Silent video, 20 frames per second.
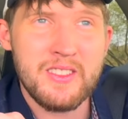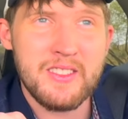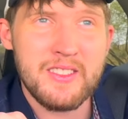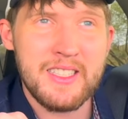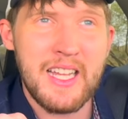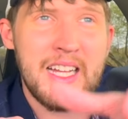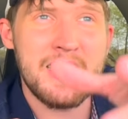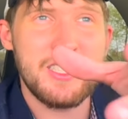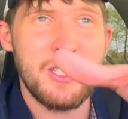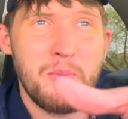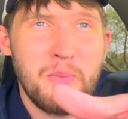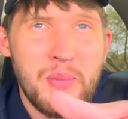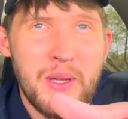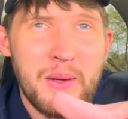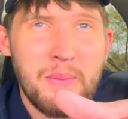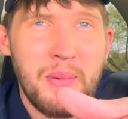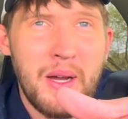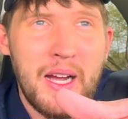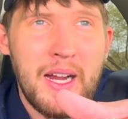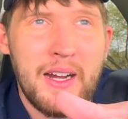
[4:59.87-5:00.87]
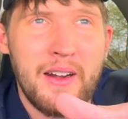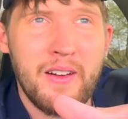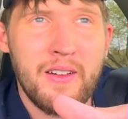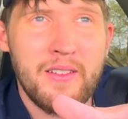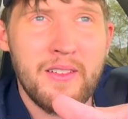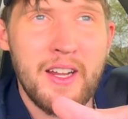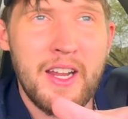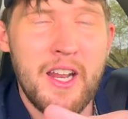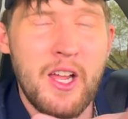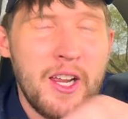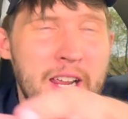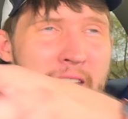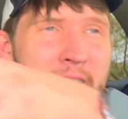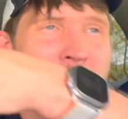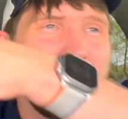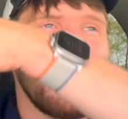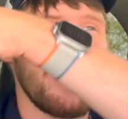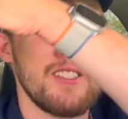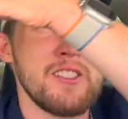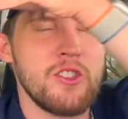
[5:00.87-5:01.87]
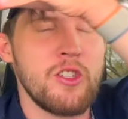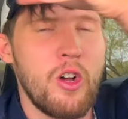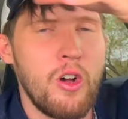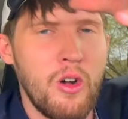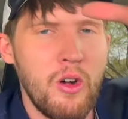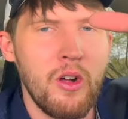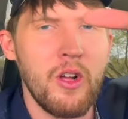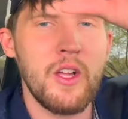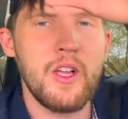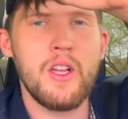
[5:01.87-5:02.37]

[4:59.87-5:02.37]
That's a big buyer. And again, this is all